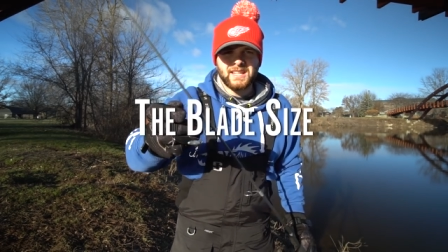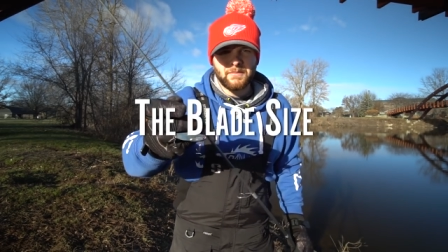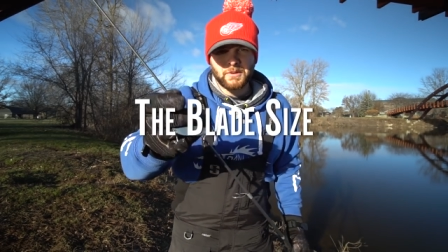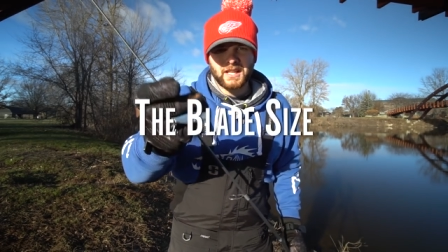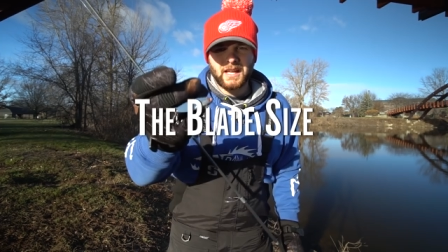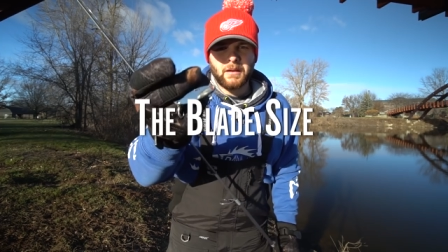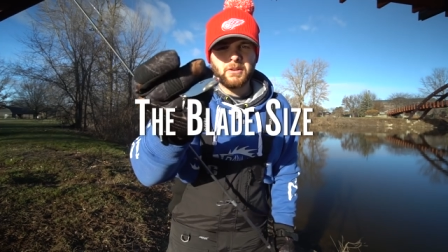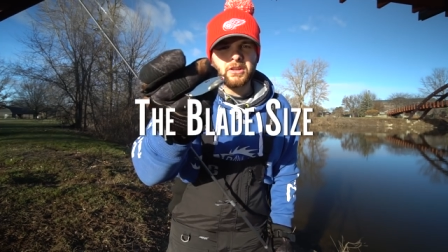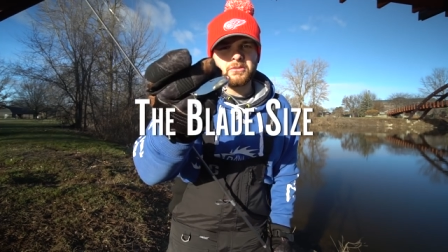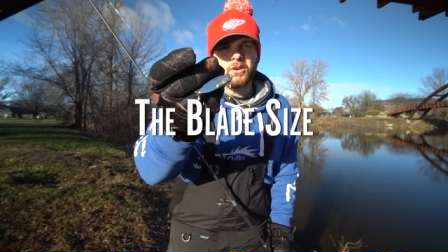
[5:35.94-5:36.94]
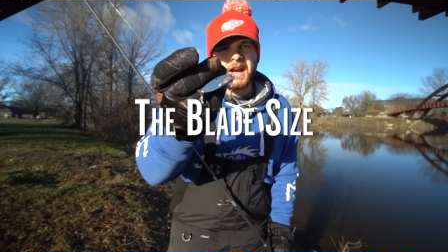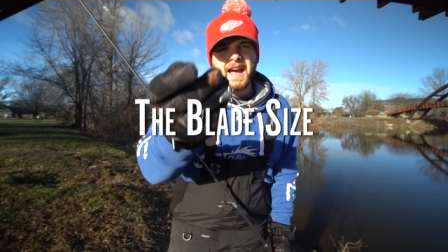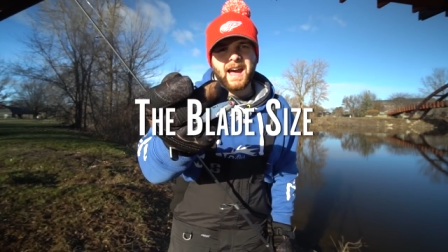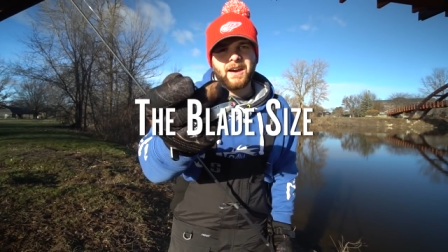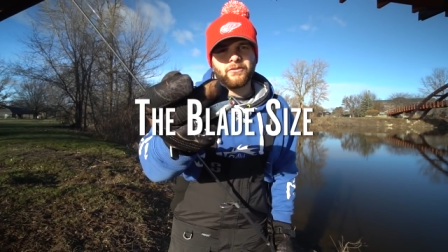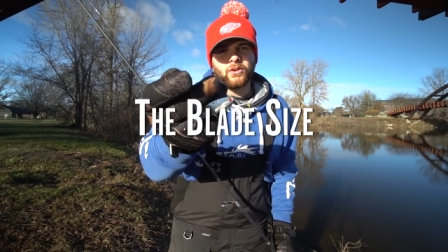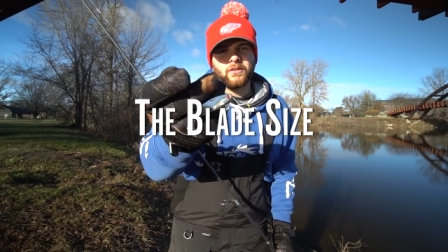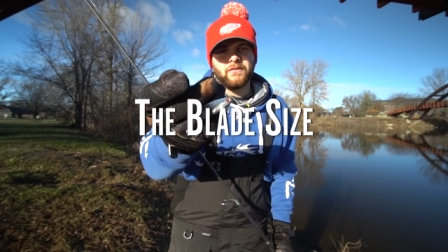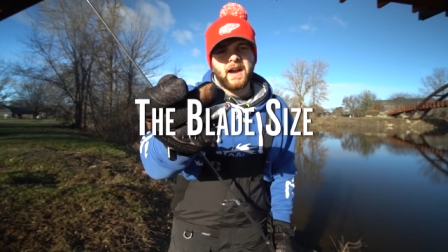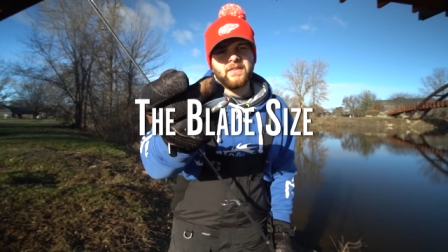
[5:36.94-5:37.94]
typically, I'm going to throw a half or
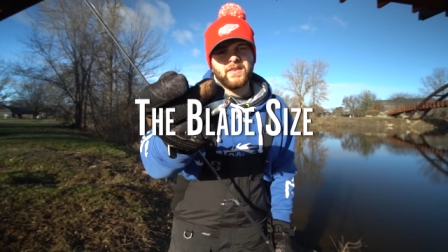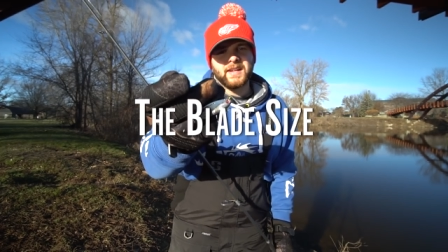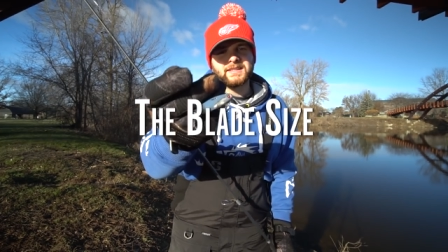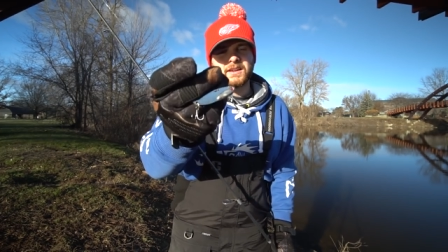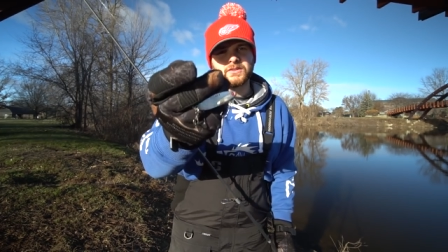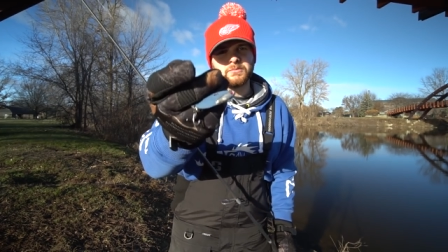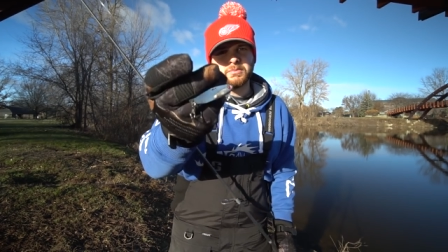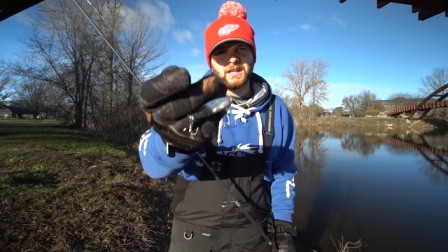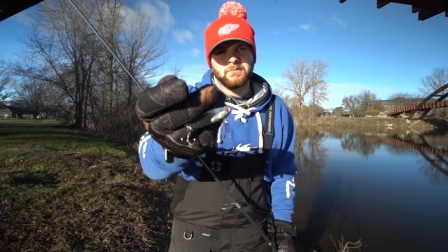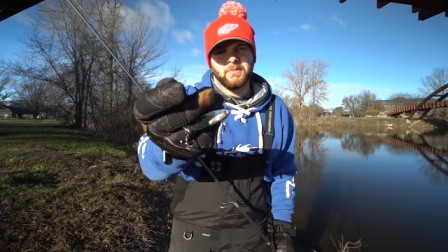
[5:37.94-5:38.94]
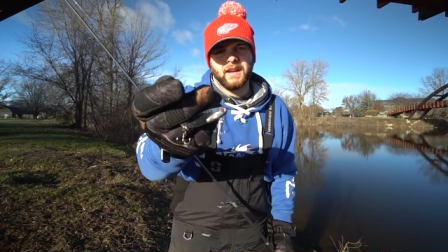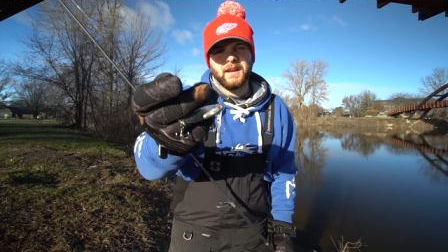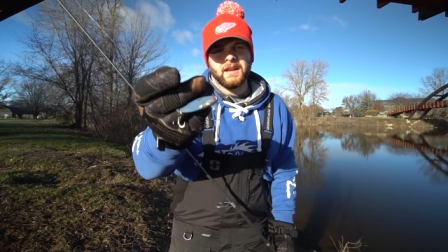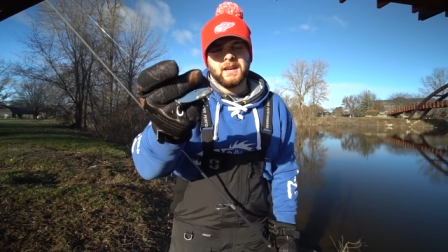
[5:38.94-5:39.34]
a 5 8 ounce blade bait.